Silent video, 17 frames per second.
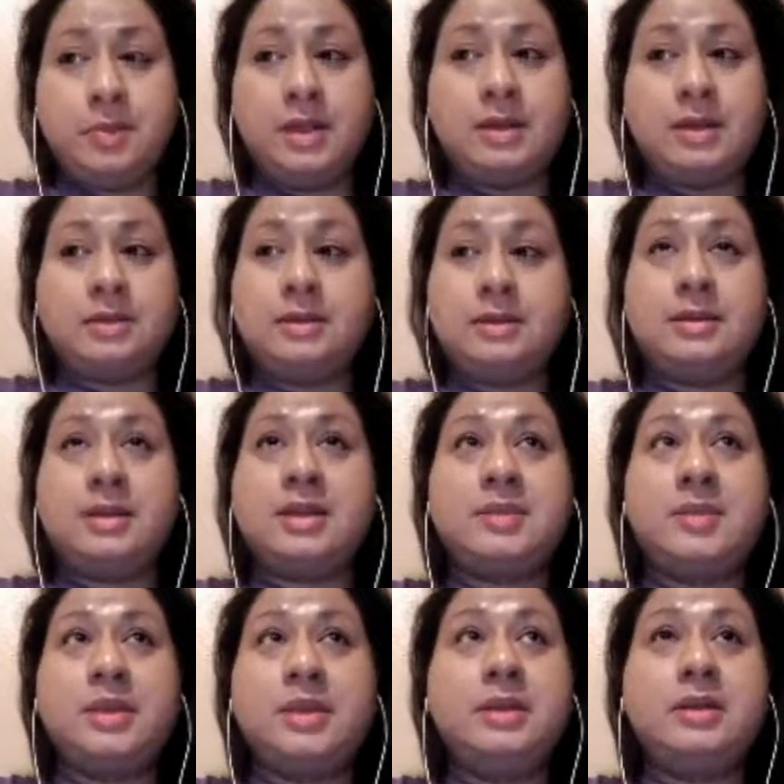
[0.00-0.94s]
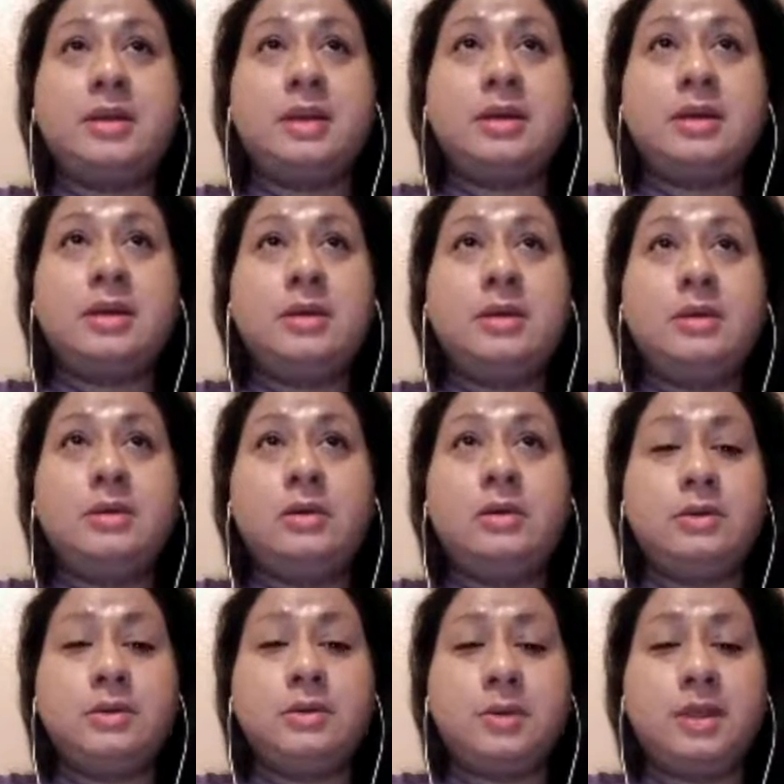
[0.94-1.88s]
Because he's ex-military. Who
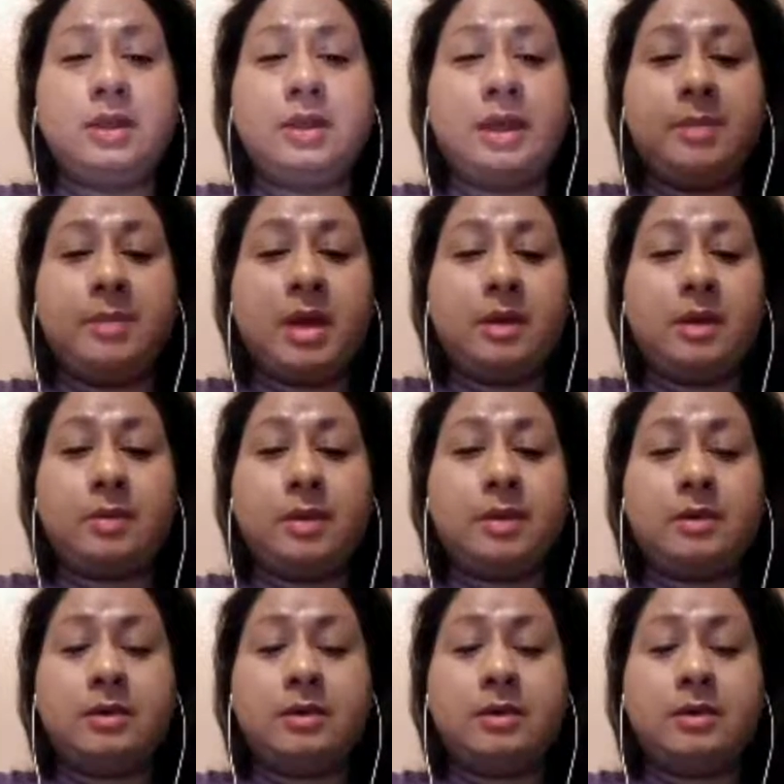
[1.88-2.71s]
knows what he came back with?